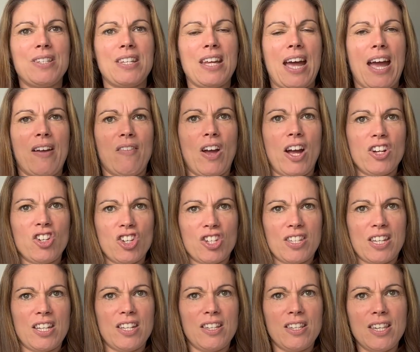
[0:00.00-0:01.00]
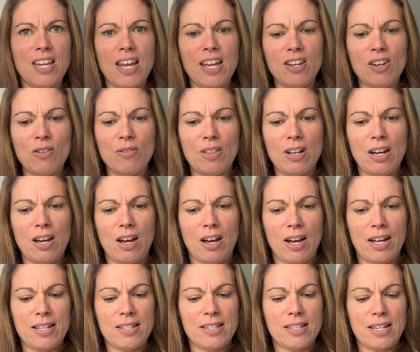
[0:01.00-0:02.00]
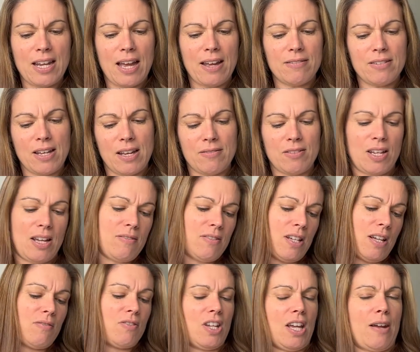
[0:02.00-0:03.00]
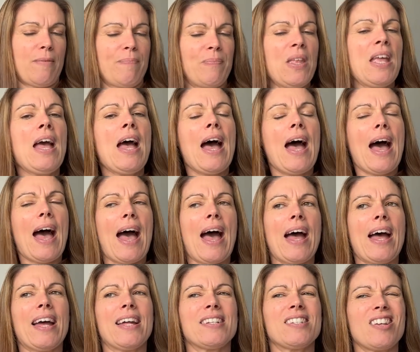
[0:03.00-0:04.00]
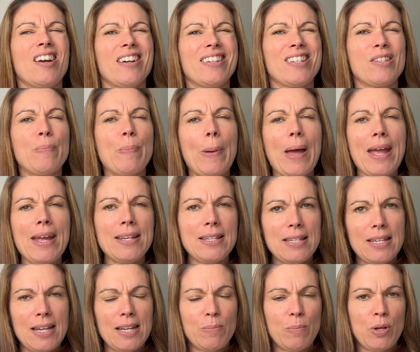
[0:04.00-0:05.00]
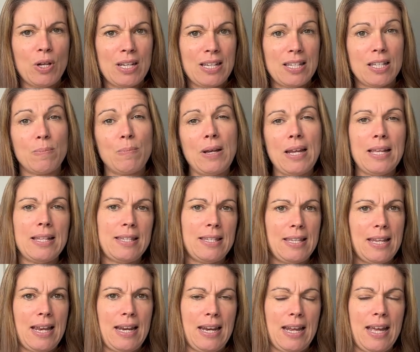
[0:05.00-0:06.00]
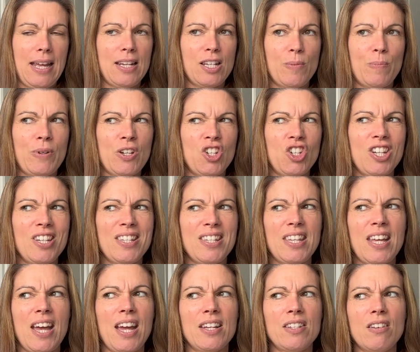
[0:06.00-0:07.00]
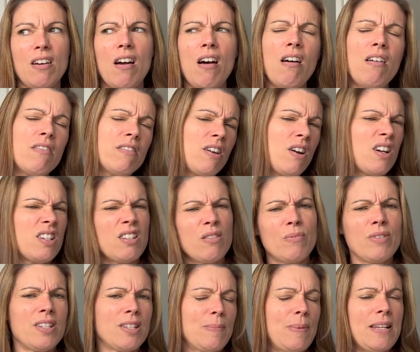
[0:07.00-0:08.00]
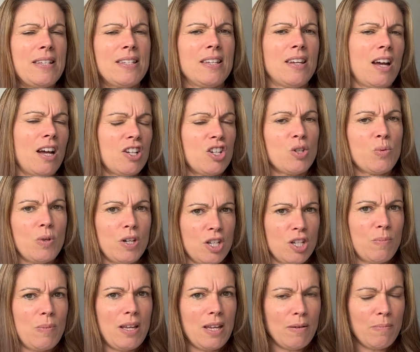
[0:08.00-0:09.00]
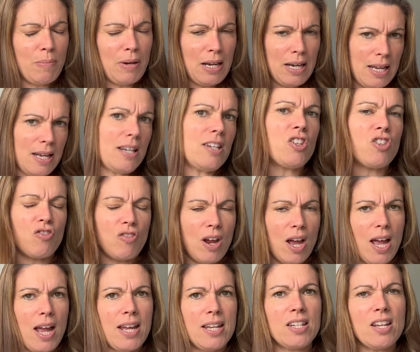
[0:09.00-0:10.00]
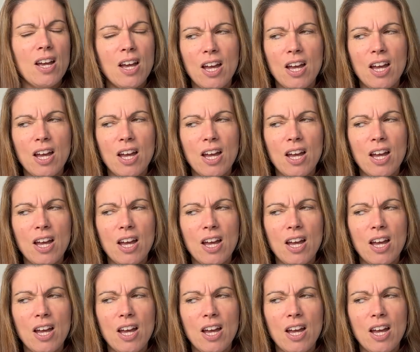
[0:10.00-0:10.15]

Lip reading: down, I just continued the lines down, down, down, down, down. And I debated putting splits in it, but she said, oh no, I don't want splits in it. I just want it to be completely straight,